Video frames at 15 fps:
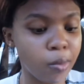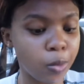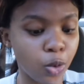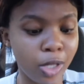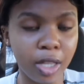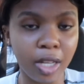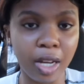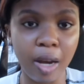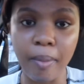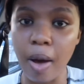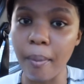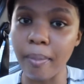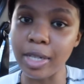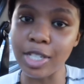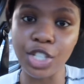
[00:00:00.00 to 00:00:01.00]
One thing
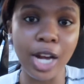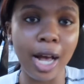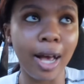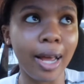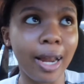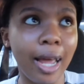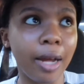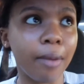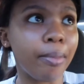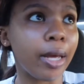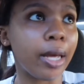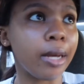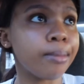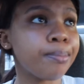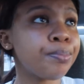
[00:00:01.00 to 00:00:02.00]
about me, child, I like
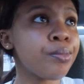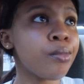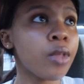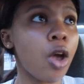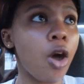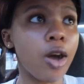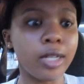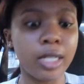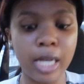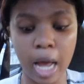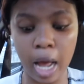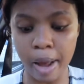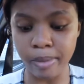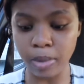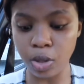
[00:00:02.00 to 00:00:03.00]
being on
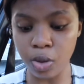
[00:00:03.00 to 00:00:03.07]
time.